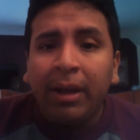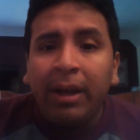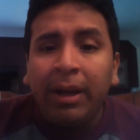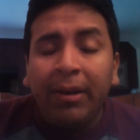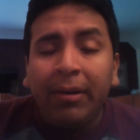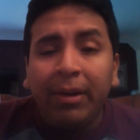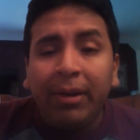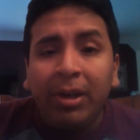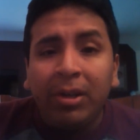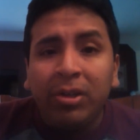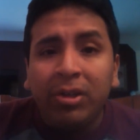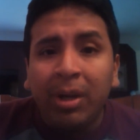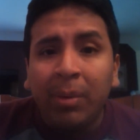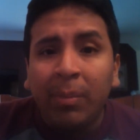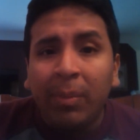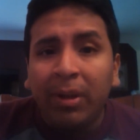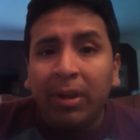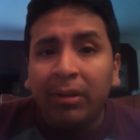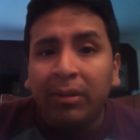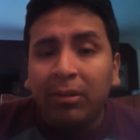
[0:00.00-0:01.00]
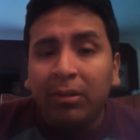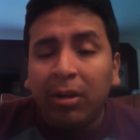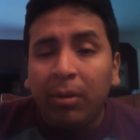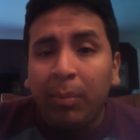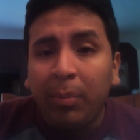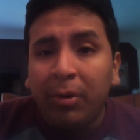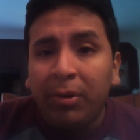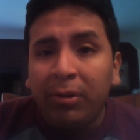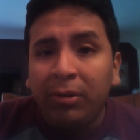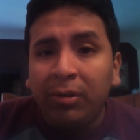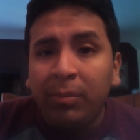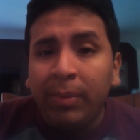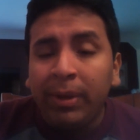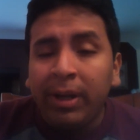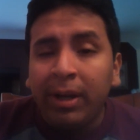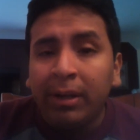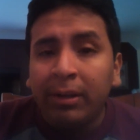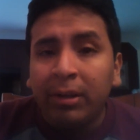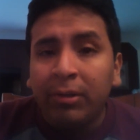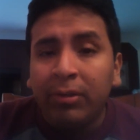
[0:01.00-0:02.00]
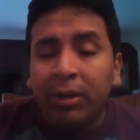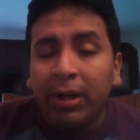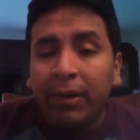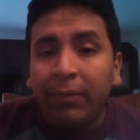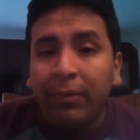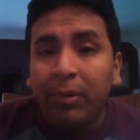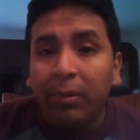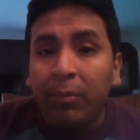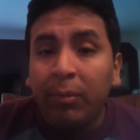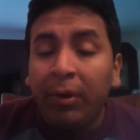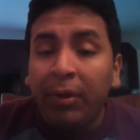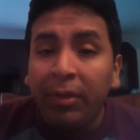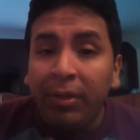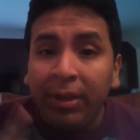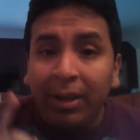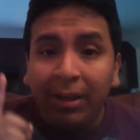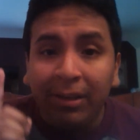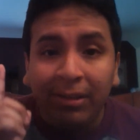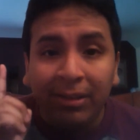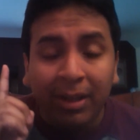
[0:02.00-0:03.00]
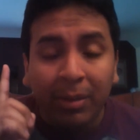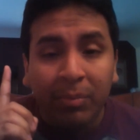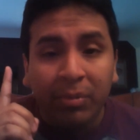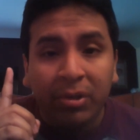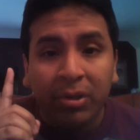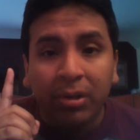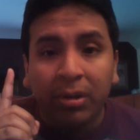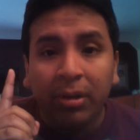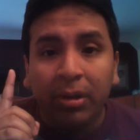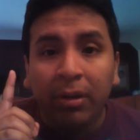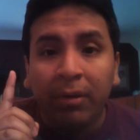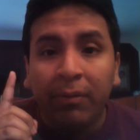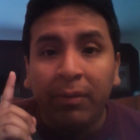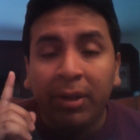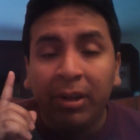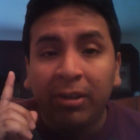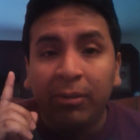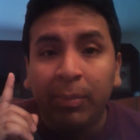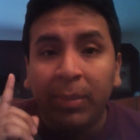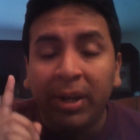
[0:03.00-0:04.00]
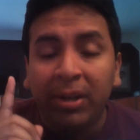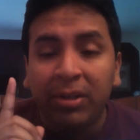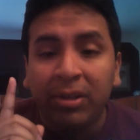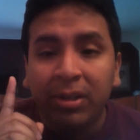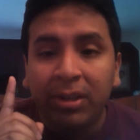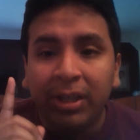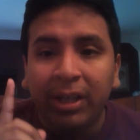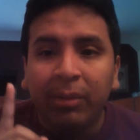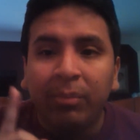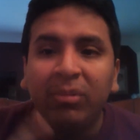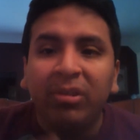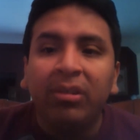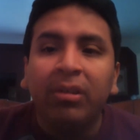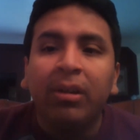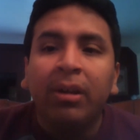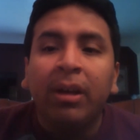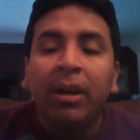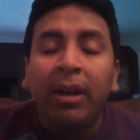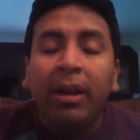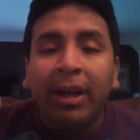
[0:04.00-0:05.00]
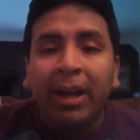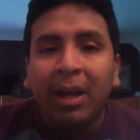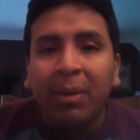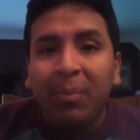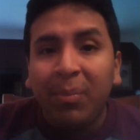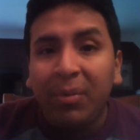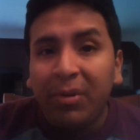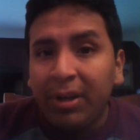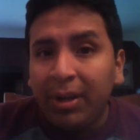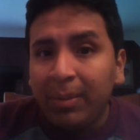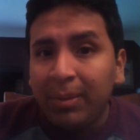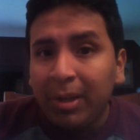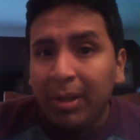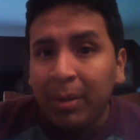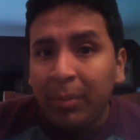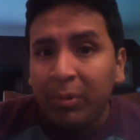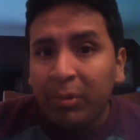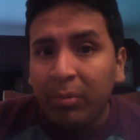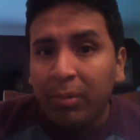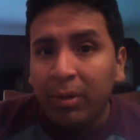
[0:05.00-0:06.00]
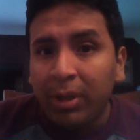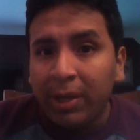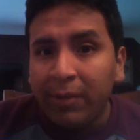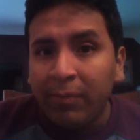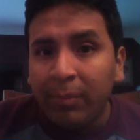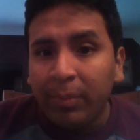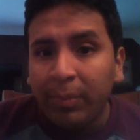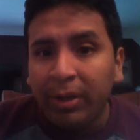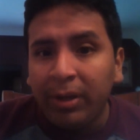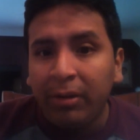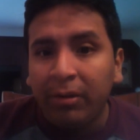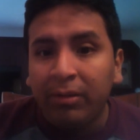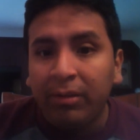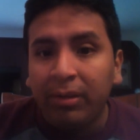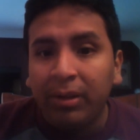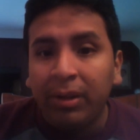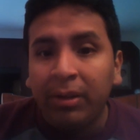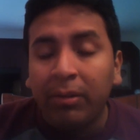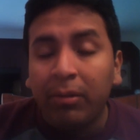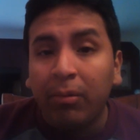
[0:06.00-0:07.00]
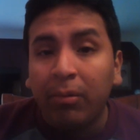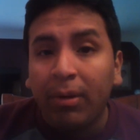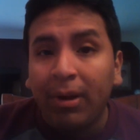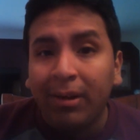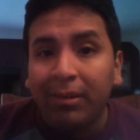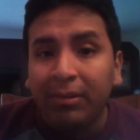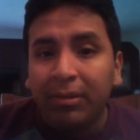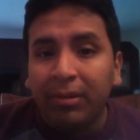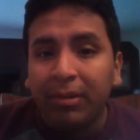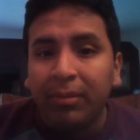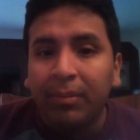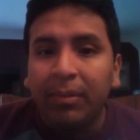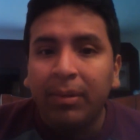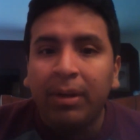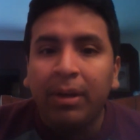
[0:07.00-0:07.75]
Now, each MLS club participating in the draft, with the exception of the expansion teams, can protect up to 11 players in their roster.